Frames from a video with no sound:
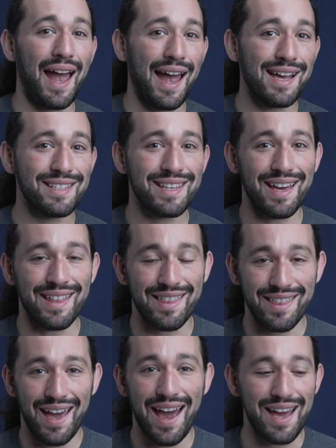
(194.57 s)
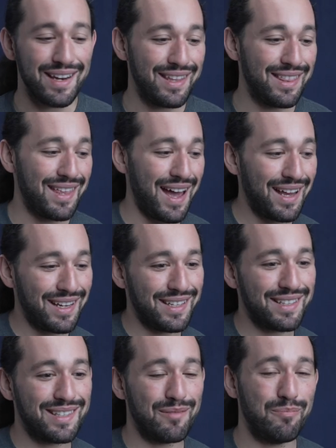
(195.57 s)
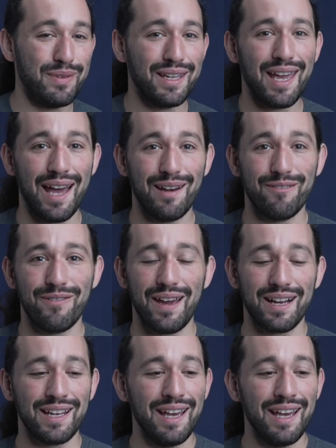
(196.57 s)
as that. That is the big head effect.